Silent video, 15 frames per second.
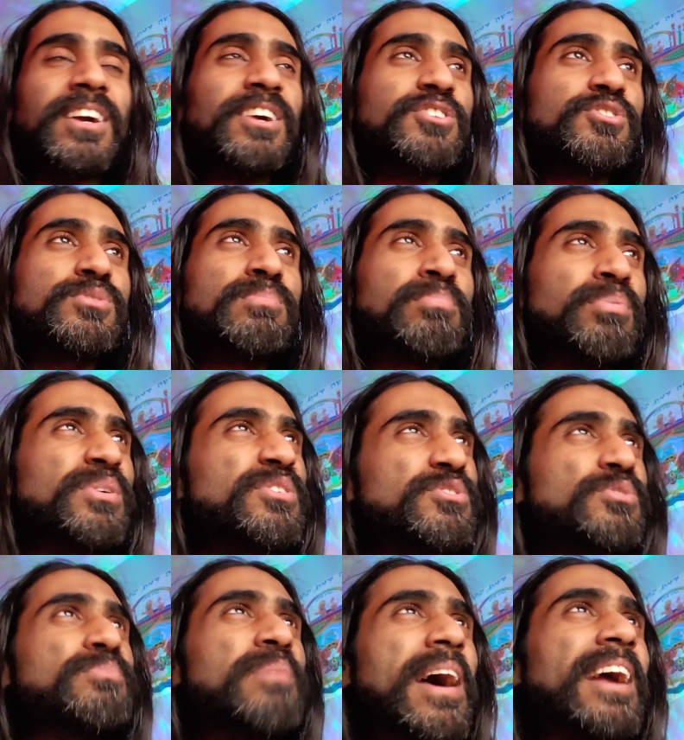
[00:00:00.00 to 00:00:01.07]
It just
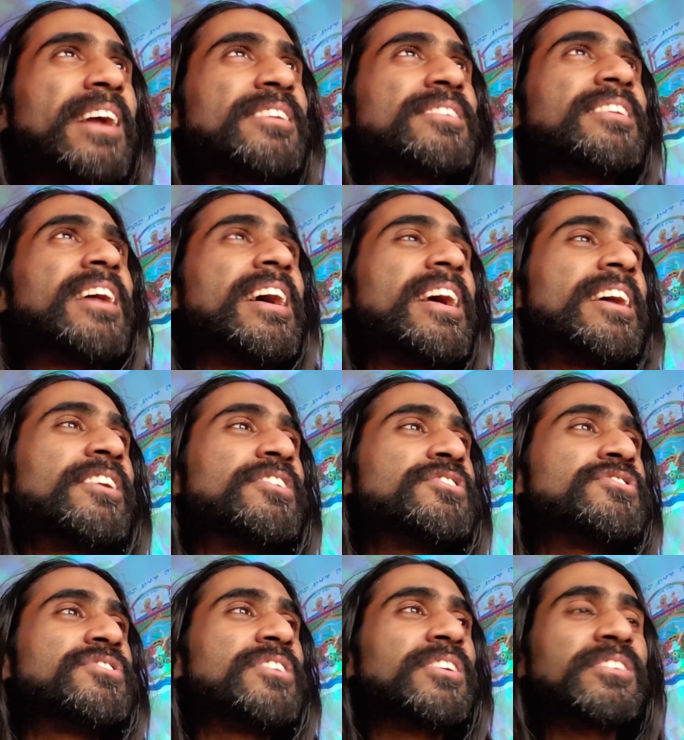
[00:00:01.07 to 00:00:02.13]
brings you back to that energy.